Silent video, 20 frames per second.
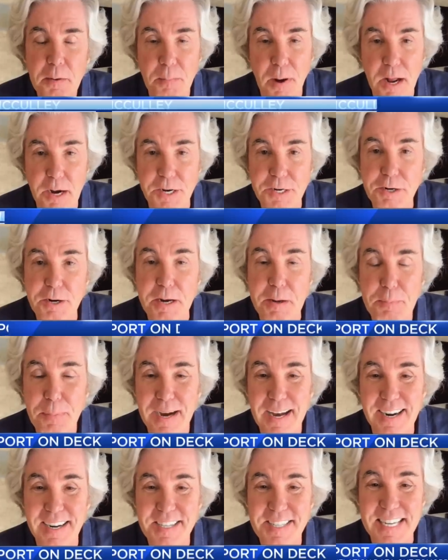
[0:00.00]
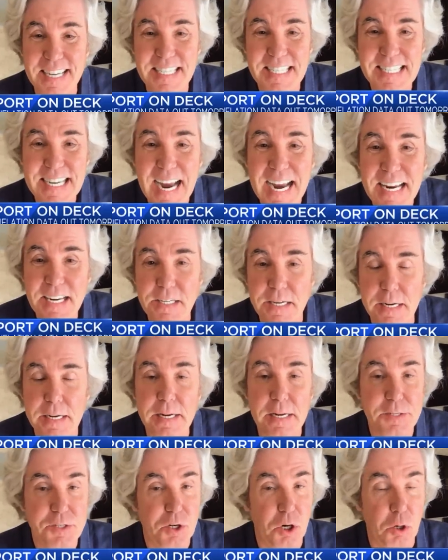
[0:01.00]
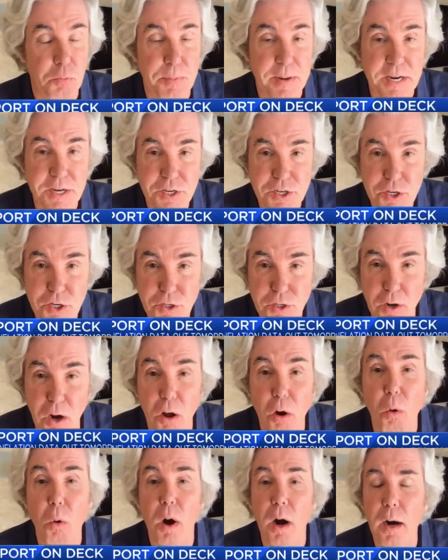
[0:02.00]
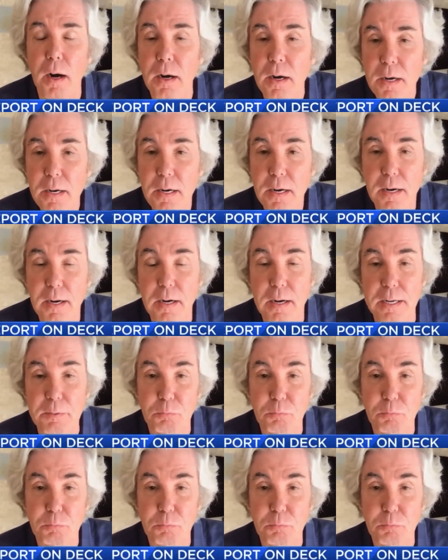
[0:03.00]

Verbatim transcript: monetary policy tightening is going to be slower uh,